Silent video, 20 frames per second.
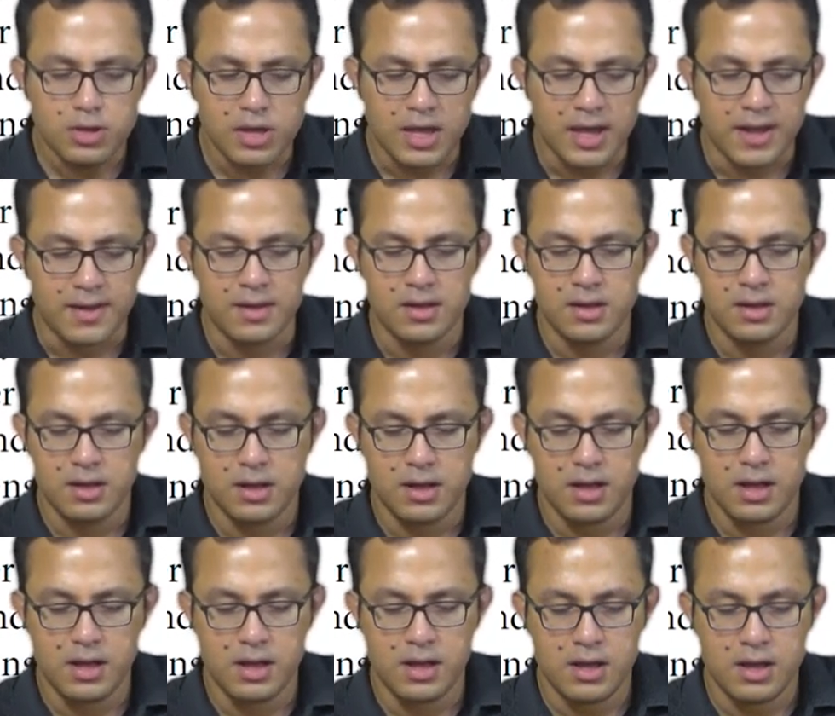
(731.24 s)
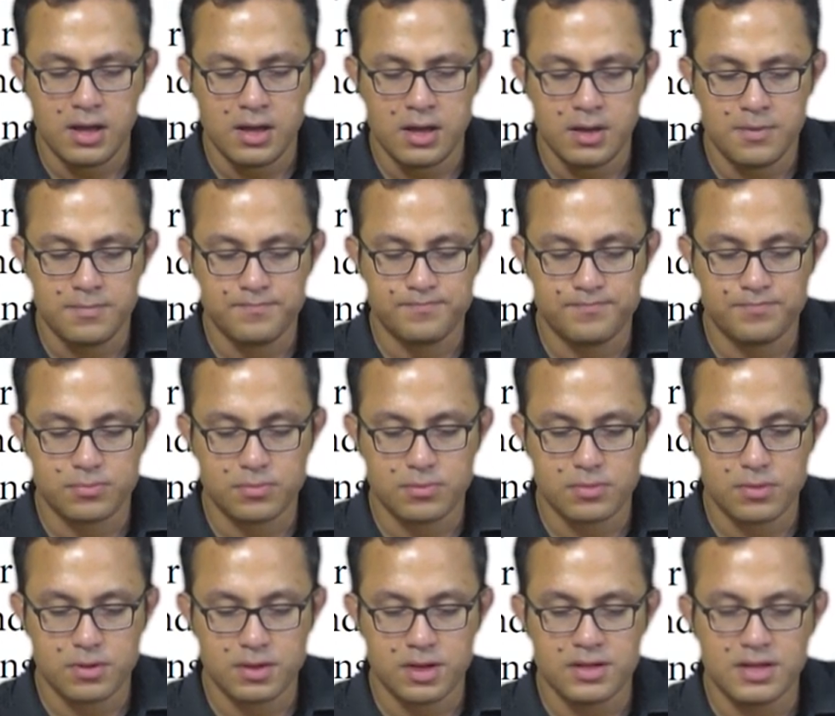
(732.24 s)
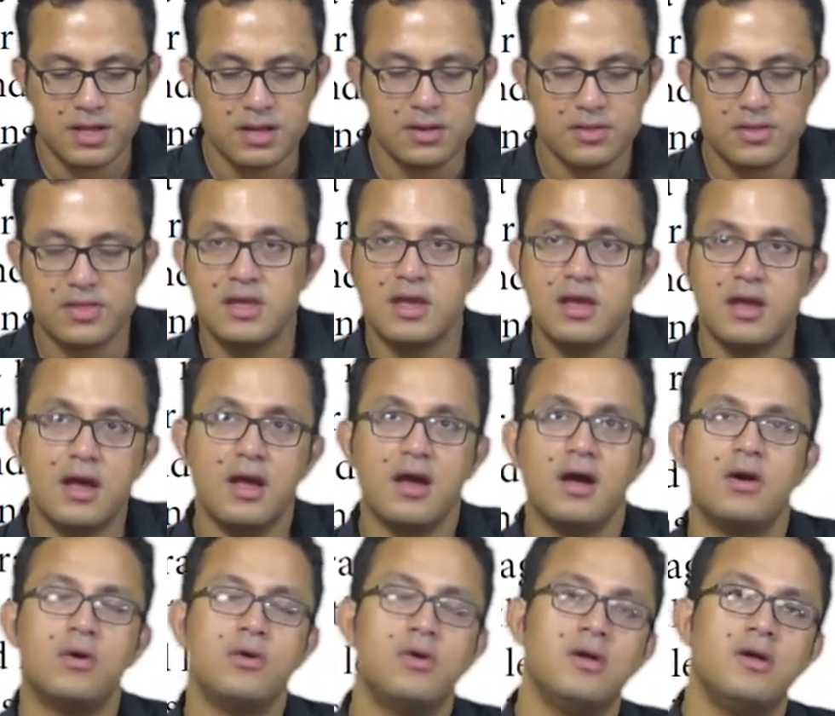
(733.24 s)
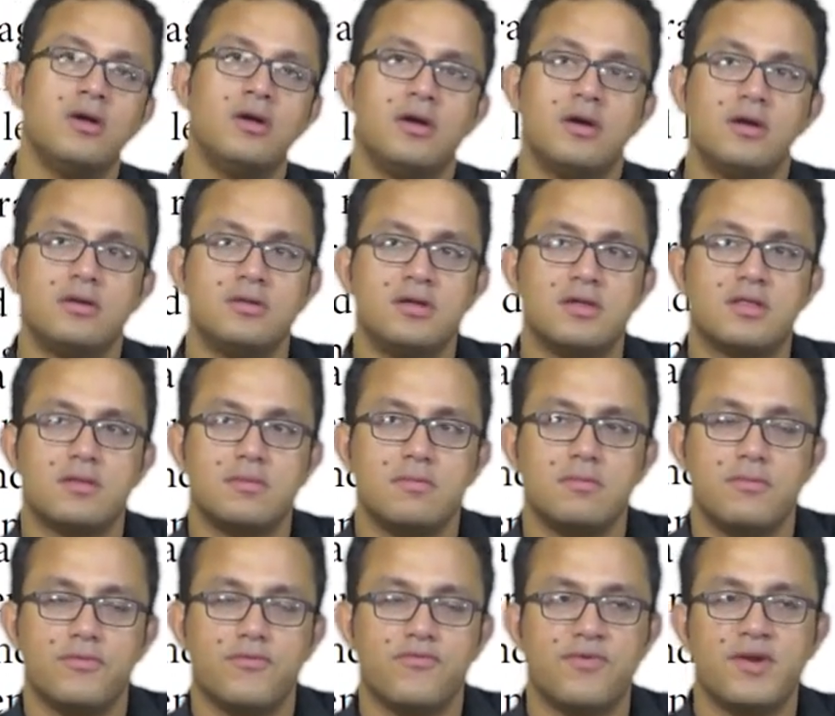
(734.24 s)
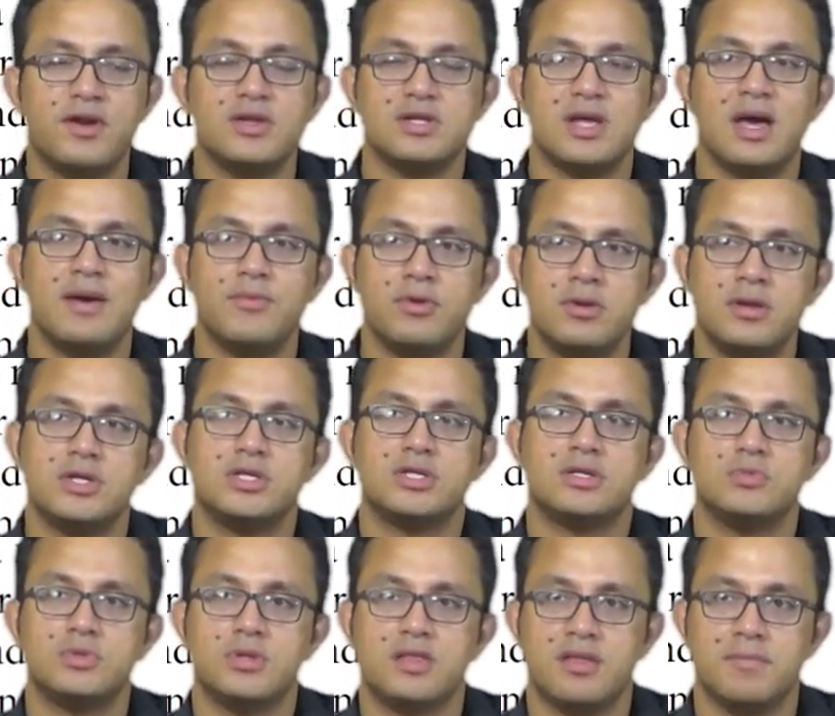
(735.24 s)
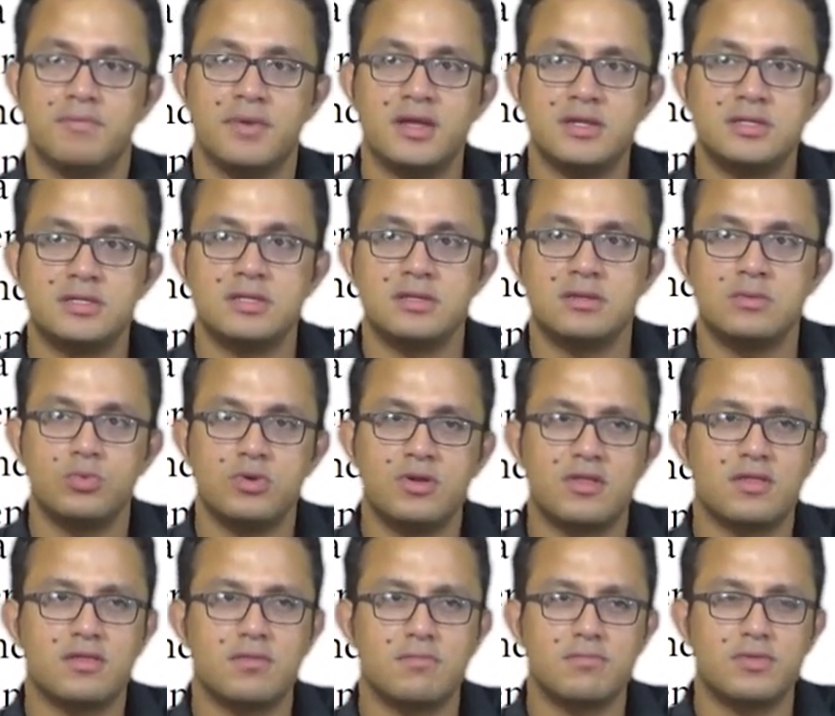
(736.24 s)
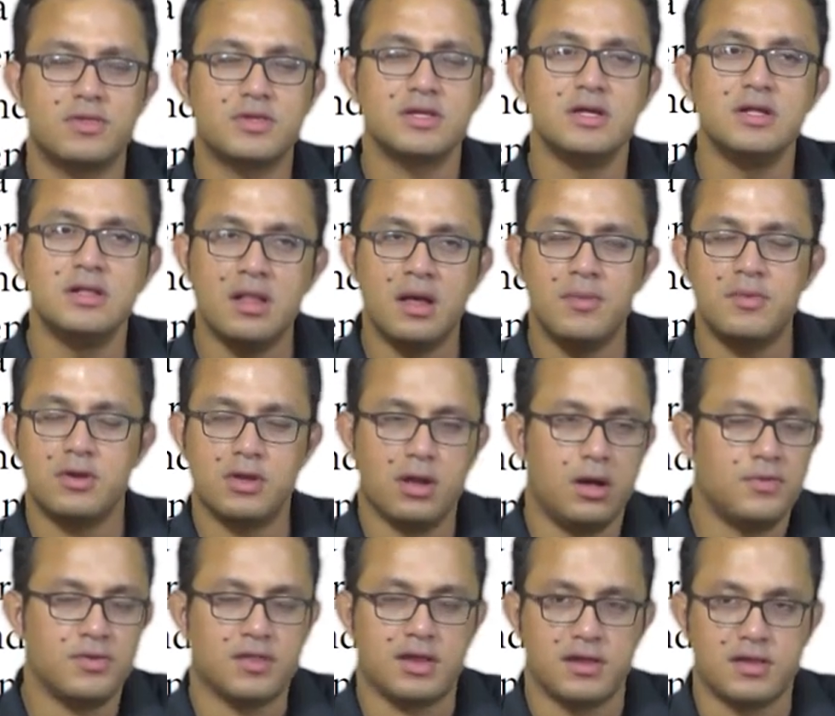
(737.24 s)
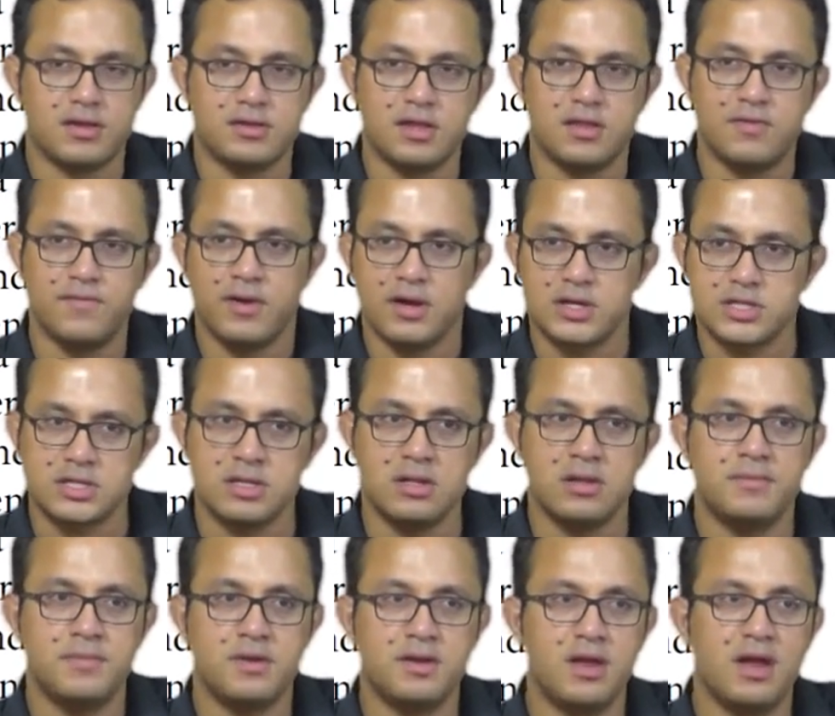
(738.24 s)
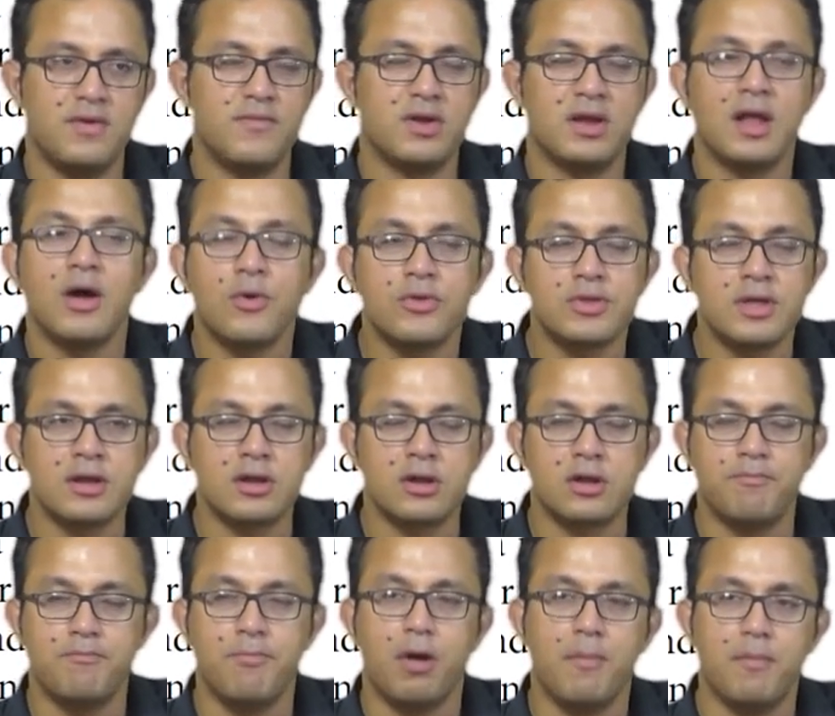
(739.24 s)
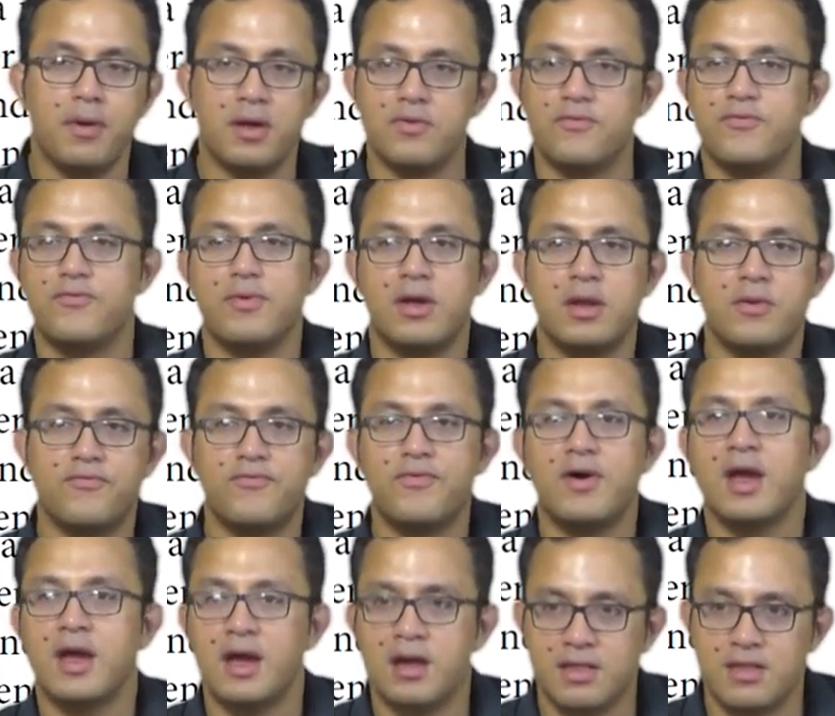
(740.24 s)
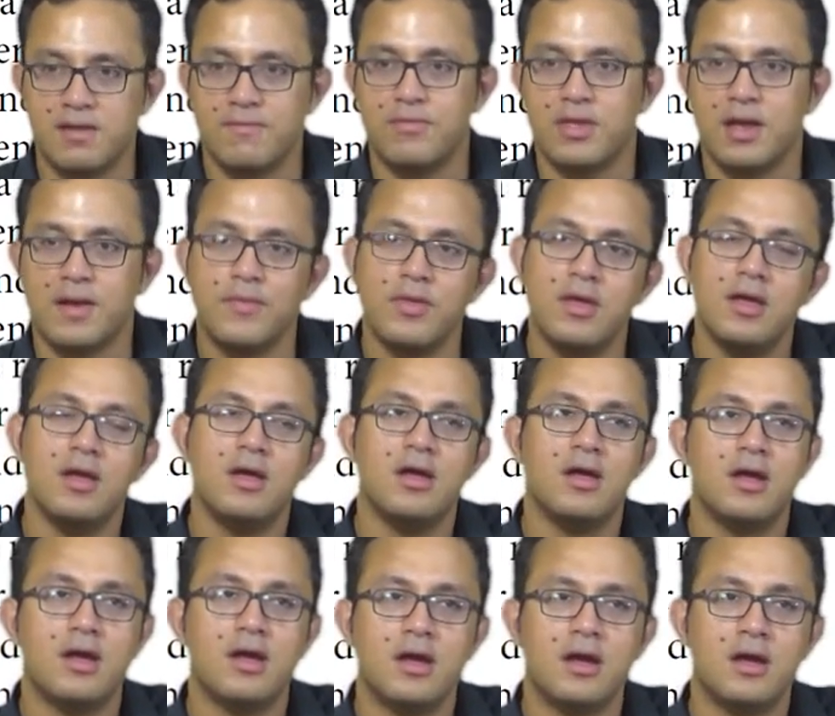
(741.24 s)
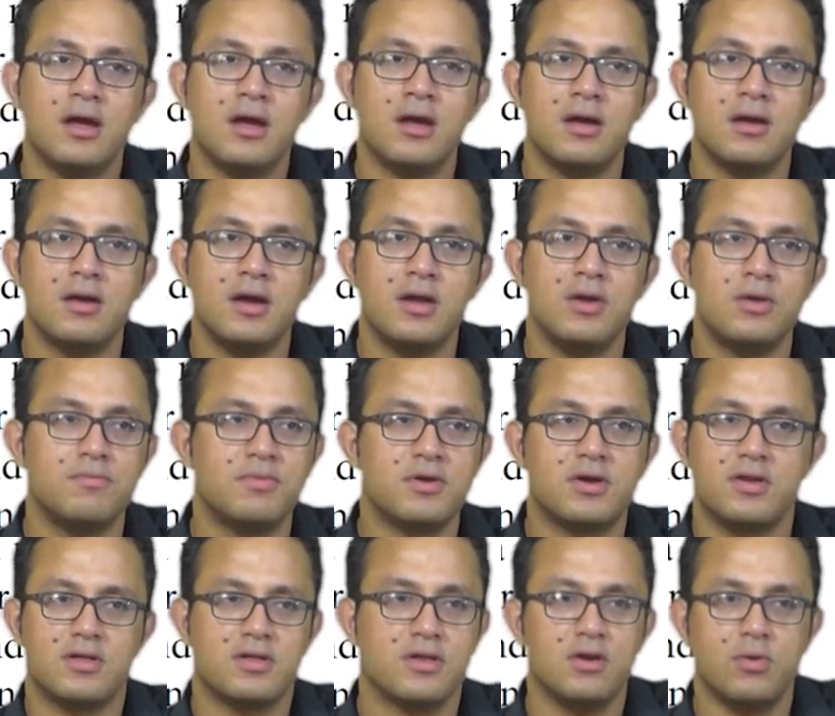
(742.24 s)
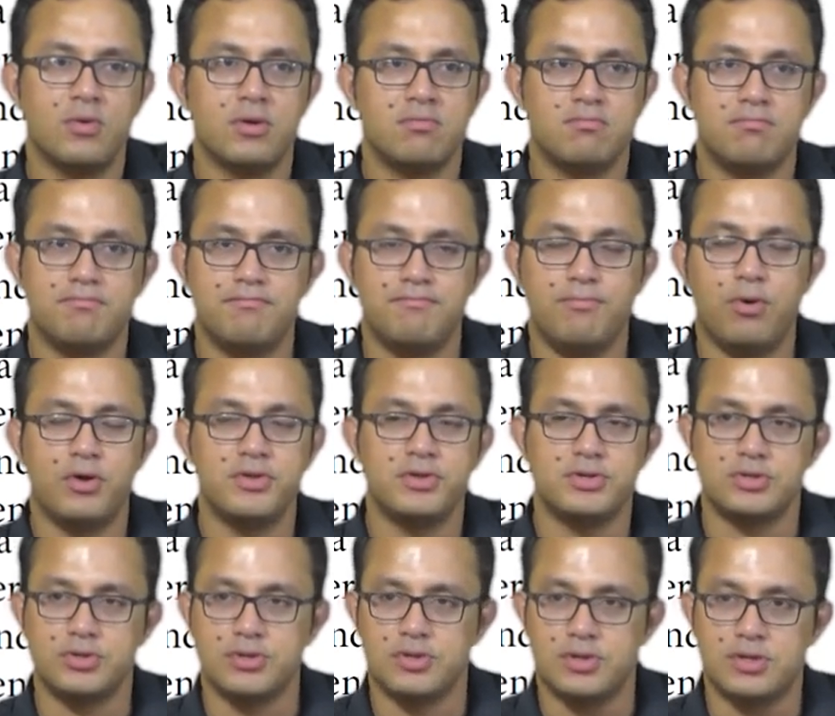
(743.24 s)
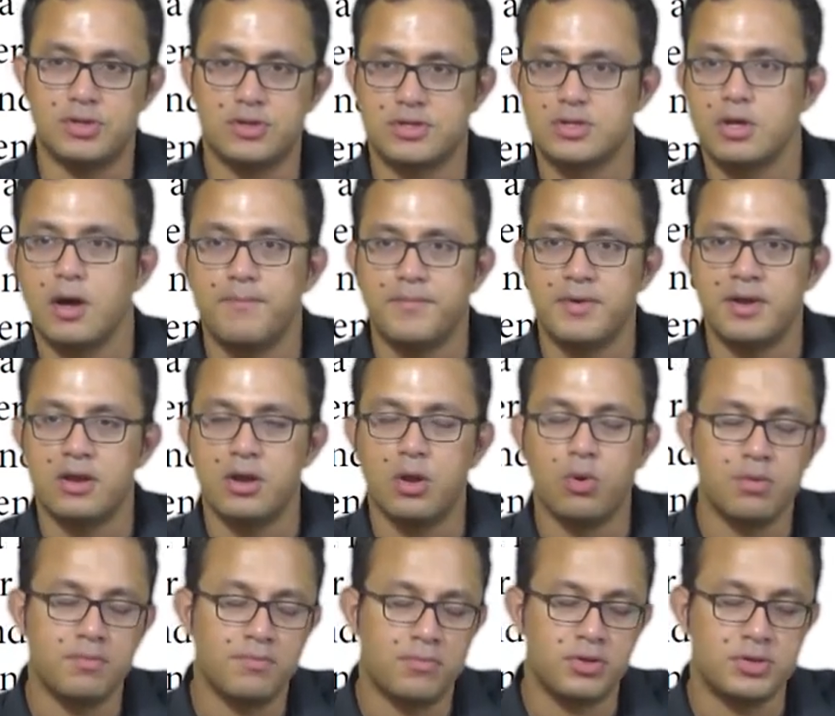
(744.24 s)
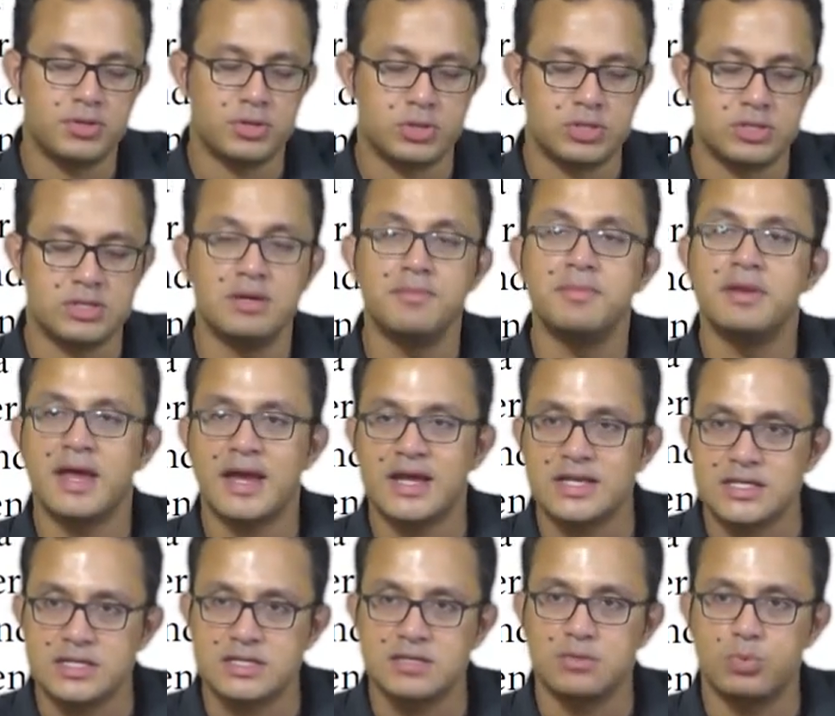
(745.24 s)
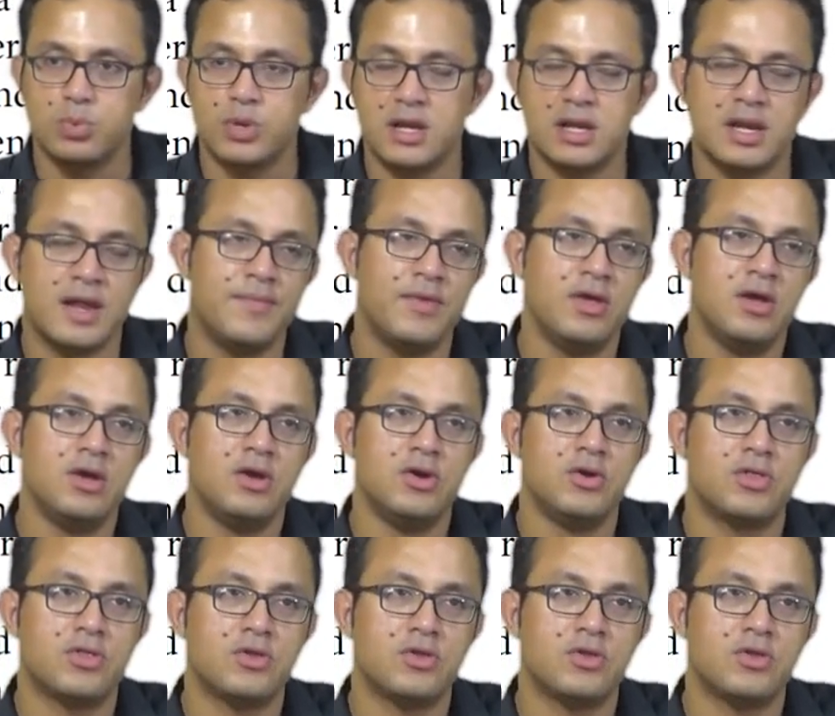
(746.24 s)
Okay, and then see how this French ammunition, this abandoned, would still, I mean, obviously it's dysfunctional, but every now and then it'll pop and fire something, because no one bothered to stop it, no one bothered to dominate it, really.